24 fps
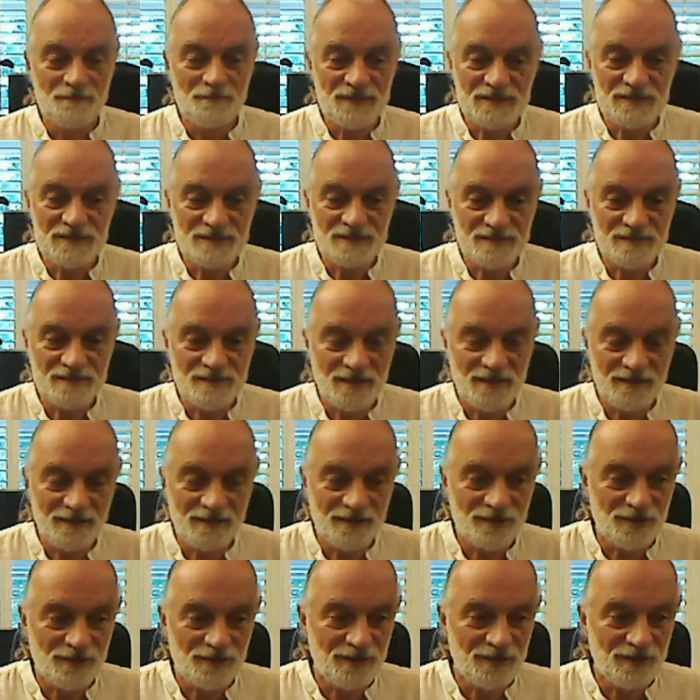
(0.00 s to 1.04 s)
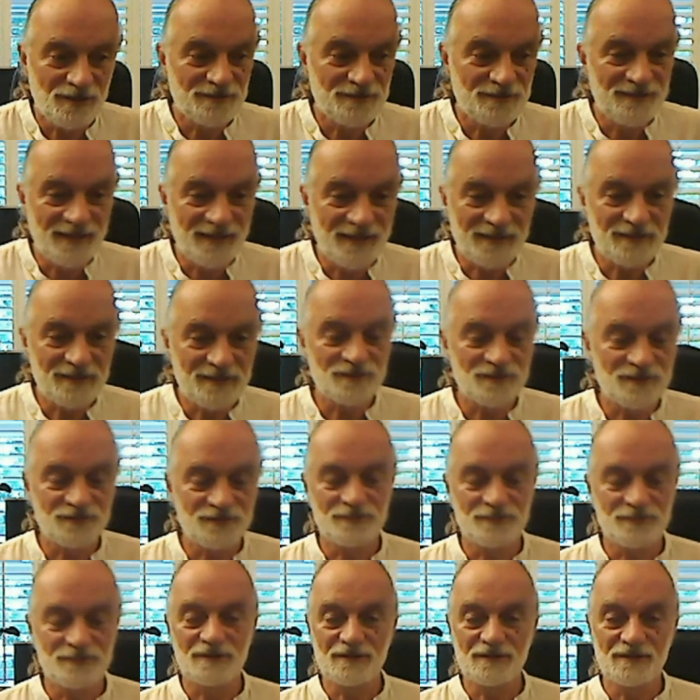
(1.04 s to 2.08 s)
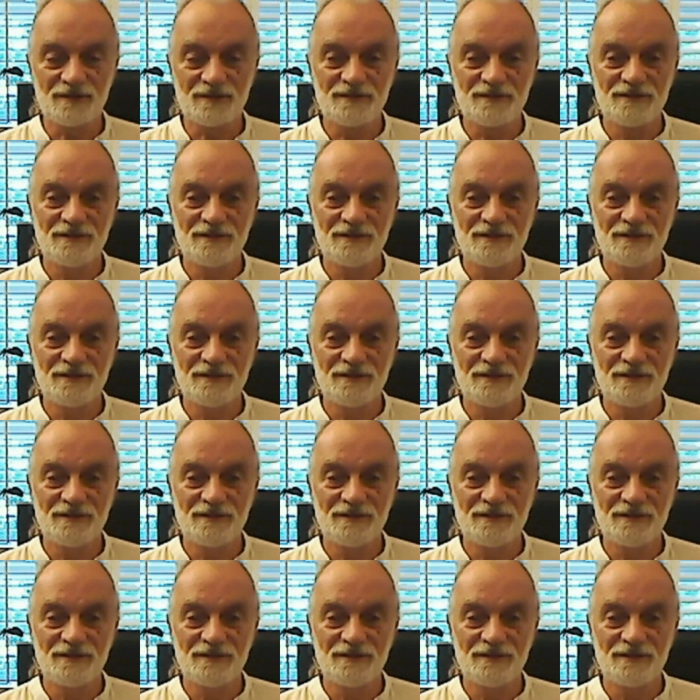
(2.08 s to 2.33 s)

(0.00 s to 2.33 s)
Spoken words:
This is not at all negative work.